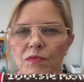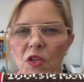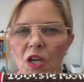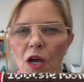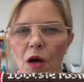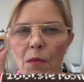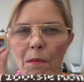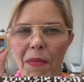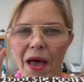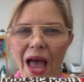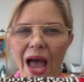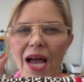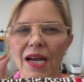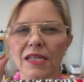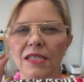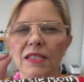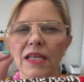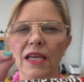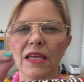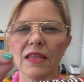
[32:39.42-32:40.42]

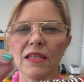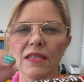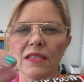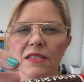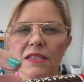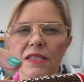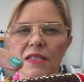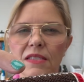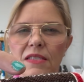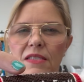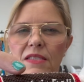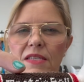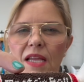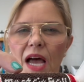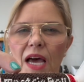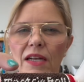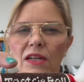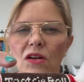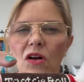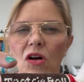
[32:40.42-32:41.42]
compact like this. This is
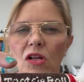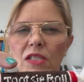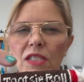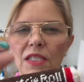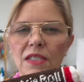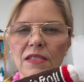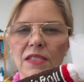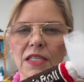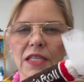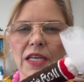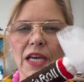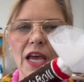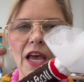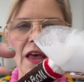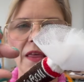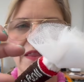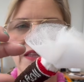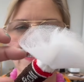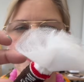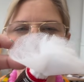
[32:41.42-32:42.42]
not at all easy.
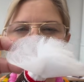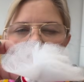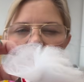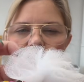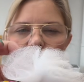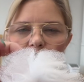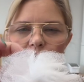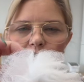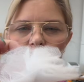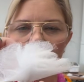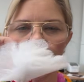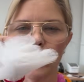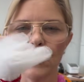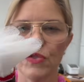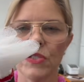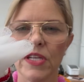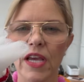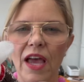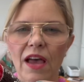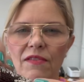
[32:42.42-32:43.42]
This stitcher
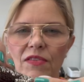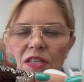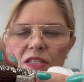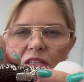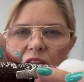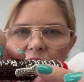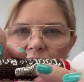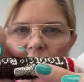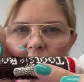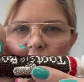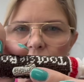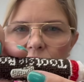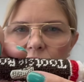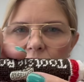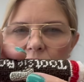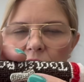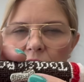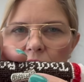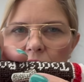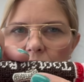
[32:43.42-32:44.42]
chose to have this on a
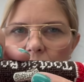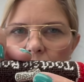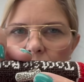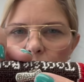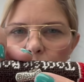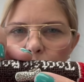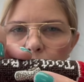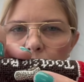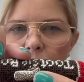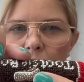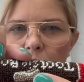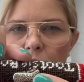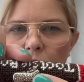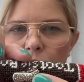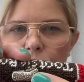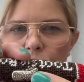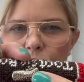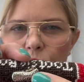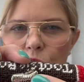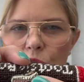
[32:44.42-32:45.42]
little clip.
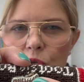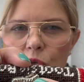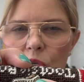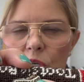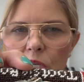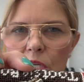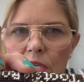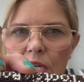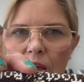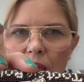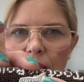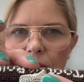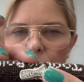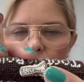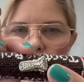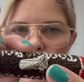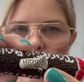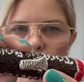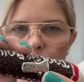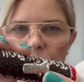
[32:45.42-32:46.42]
So you could
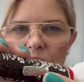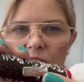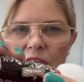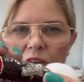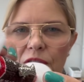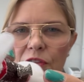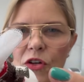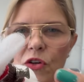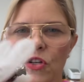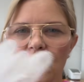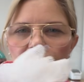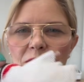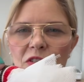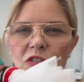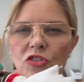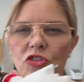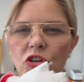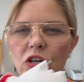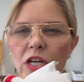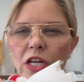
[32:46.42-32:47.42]
either clip this on the
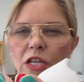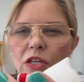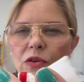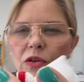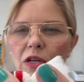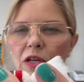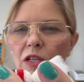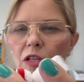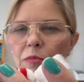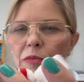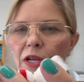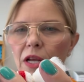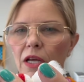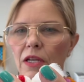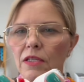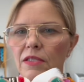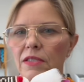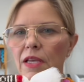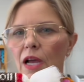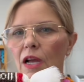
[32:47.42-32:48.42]
Christmas tree, you could clip it on
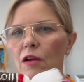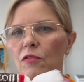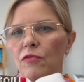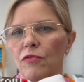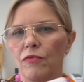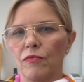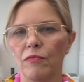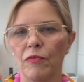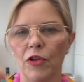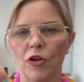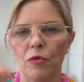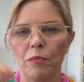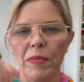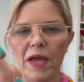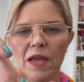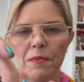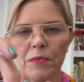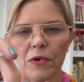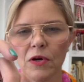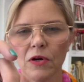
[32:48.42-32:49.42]
a stack of little
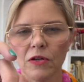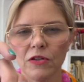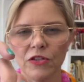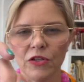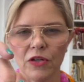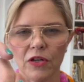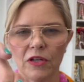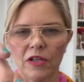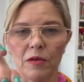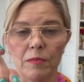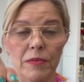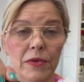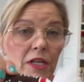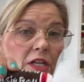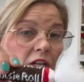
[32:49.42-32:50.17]
papers, you could clip it